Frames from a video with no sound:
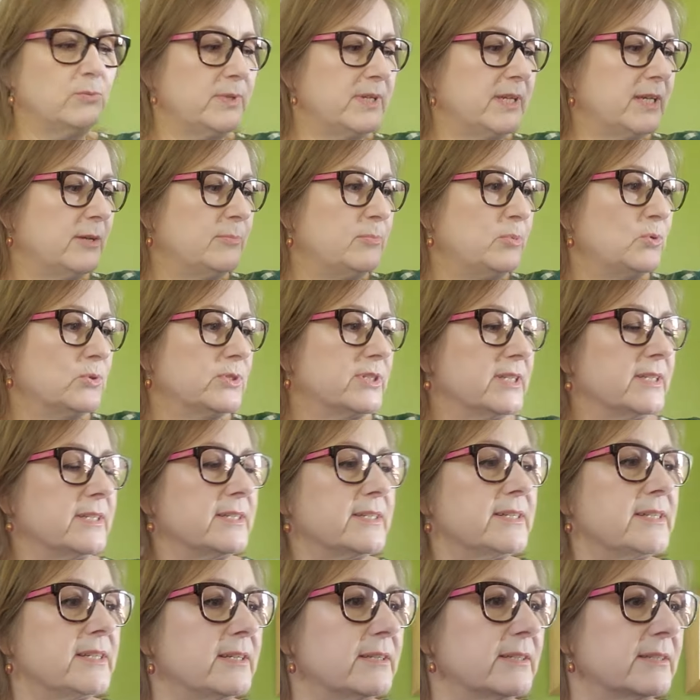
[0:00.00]
wear, bought
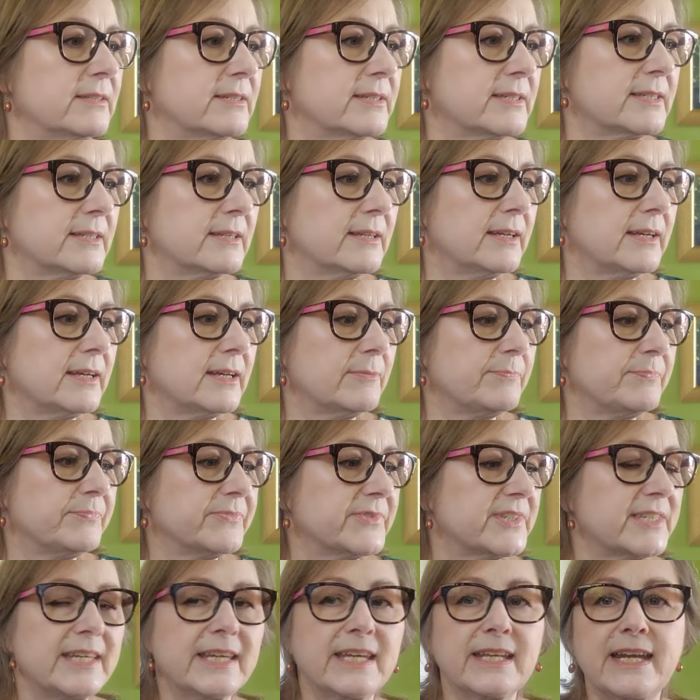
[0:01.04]
it
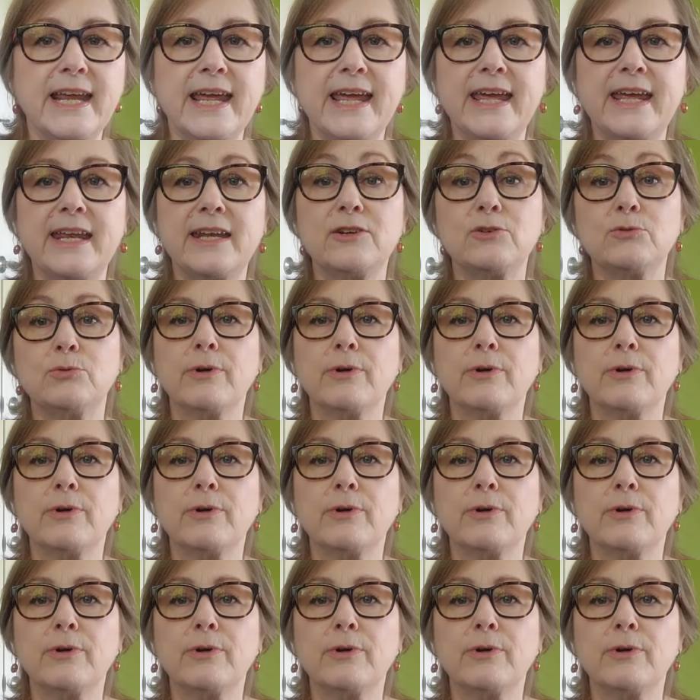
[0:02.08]
second hand,